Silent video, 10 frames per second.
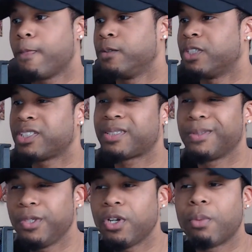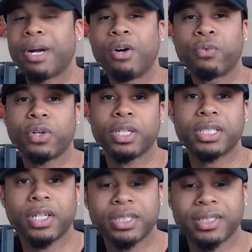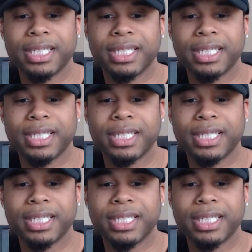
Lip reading: just, my overall thoughts on